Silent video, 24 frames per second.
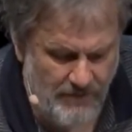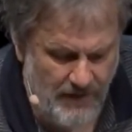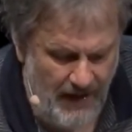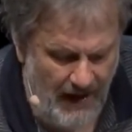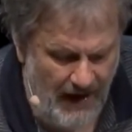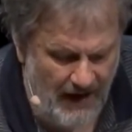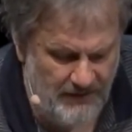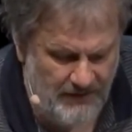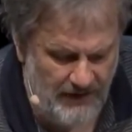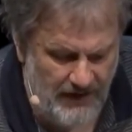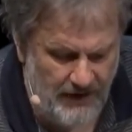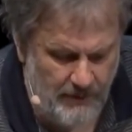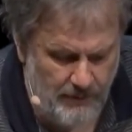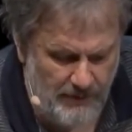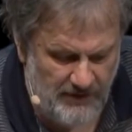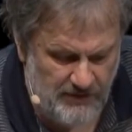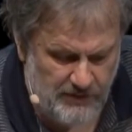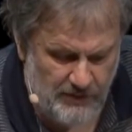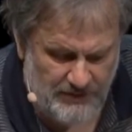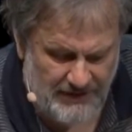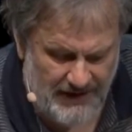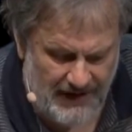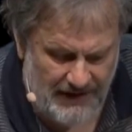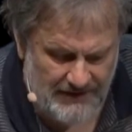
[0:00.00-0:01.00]
I think we
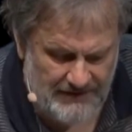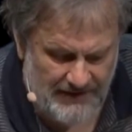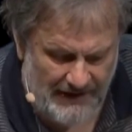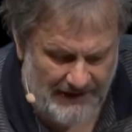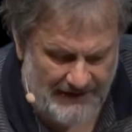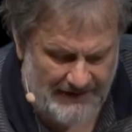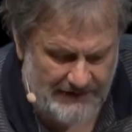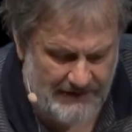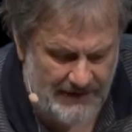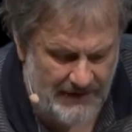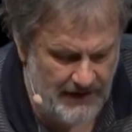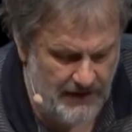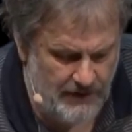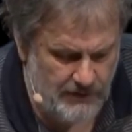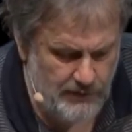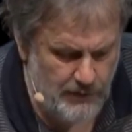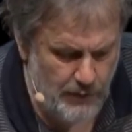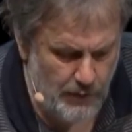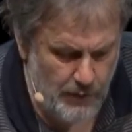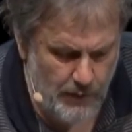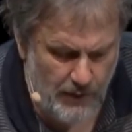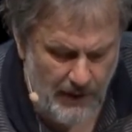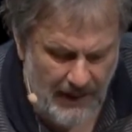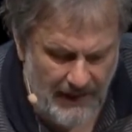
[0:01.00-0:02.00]
should rather stick
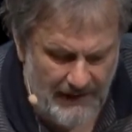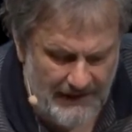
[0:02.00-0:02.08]
to